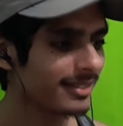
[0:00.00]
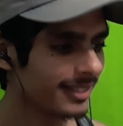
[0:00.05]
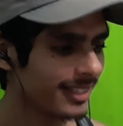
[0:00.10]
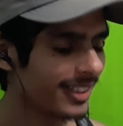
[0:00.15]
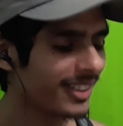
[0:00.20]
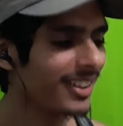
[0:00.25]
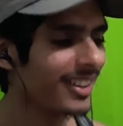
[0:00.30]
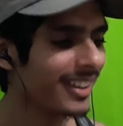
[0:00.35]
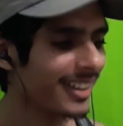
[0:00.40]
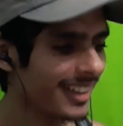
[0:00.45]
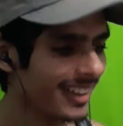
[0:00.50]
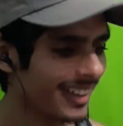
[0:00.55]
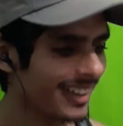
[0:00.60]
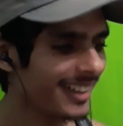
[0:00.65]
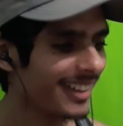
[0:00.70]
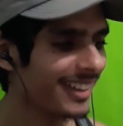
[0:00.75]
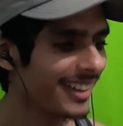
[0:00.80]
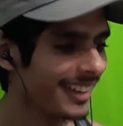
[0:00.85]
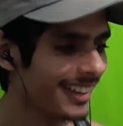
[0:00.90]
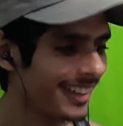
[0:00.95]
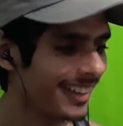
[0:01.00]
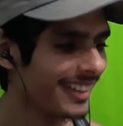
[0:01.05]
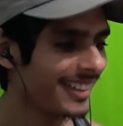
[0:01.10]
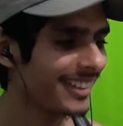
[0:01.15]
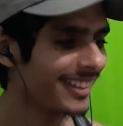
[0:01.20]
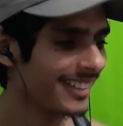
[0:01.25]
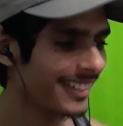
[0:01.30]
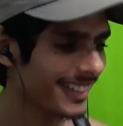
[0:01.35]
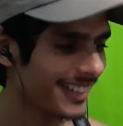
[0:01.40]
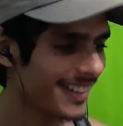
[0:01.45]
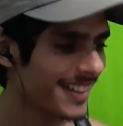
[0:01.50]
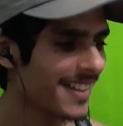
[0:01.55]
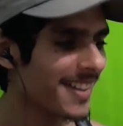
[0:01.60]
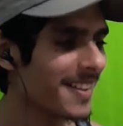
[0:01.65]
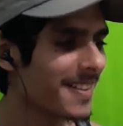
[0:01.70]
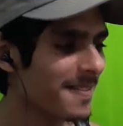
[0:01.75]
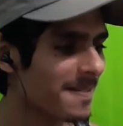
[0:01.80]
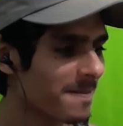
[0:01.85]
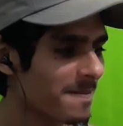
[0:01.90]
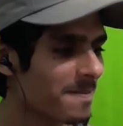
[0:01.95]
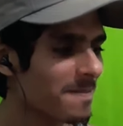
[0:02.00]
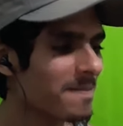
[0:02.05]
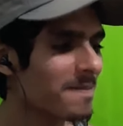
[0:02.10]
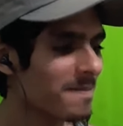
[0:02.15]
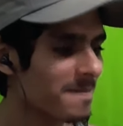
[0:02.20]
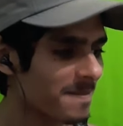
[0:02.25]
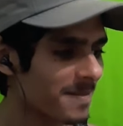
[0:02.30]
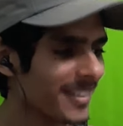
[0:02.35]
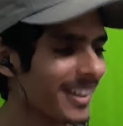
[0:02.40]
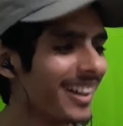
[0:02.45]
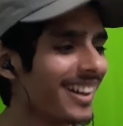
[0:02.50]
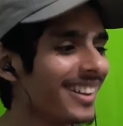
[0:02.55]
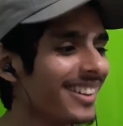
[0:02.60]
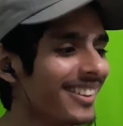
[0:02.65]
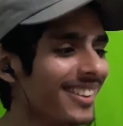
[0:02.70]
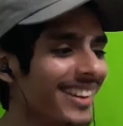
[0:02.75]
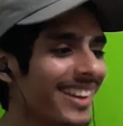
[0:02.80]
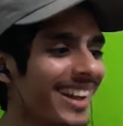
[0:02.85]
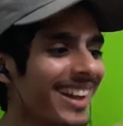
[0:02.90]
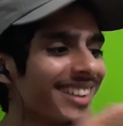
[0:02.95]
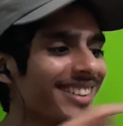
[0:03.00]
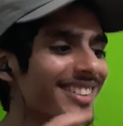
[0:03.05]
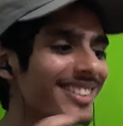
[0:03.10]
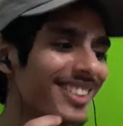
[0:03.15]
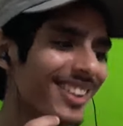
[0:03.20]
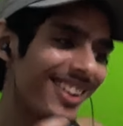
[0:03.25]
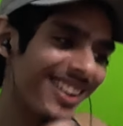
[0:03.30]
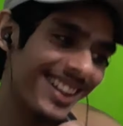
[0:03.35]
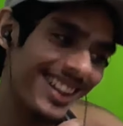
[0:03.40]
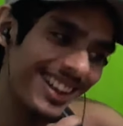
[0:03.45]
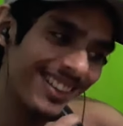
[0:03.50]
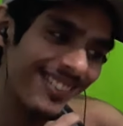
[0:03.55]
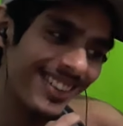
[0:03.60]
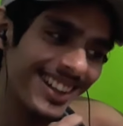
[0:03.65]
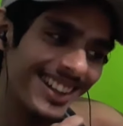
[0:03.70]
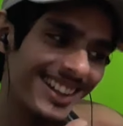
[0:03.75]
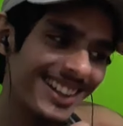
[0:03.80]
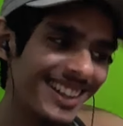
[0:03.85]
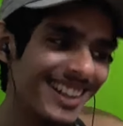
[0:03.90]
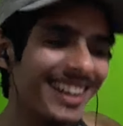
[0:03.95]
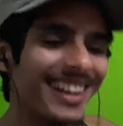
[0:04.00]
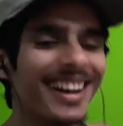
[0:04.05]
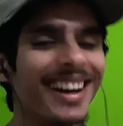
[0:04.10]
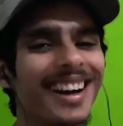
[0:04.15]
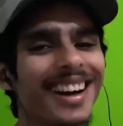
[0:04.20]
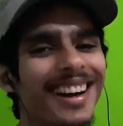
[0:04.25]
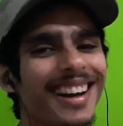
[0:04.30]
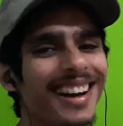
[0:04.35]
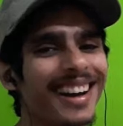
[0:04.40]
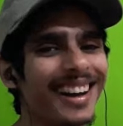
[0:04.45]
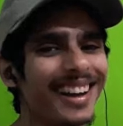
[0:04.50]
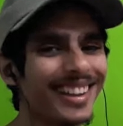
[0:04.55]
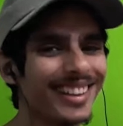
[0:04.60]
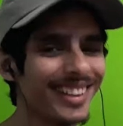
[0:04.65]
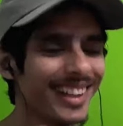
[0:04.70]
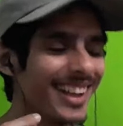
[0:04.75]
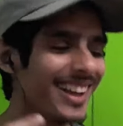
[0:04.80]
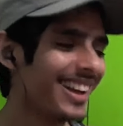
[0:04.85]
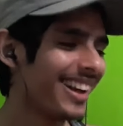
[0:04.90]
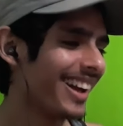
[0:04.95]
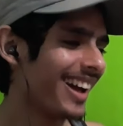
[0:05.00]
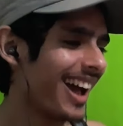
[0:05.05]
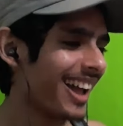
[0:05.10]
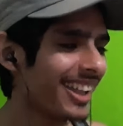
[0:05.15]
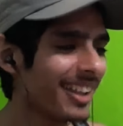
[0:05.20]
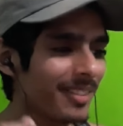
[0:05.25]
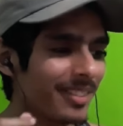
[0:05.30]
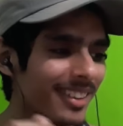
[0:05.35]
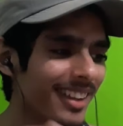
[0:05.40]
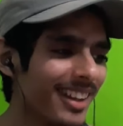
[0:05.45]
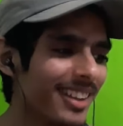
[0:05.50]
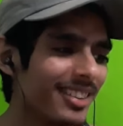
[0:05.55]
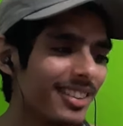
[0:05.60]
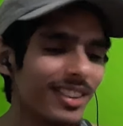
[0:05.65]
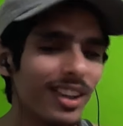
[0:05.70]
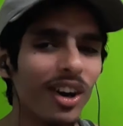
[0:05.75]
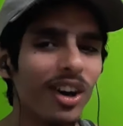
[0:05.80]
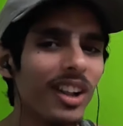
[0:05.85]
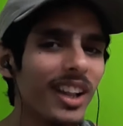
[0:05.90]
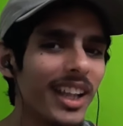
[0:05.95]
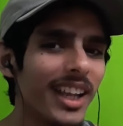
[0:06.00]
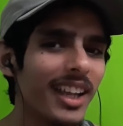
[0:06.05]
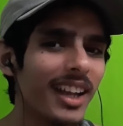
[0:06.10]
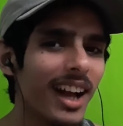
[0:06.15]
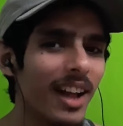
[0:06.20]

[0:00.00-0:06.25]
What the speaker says: Okay. Oh, look at Sully with the hat. I keep saying Sully.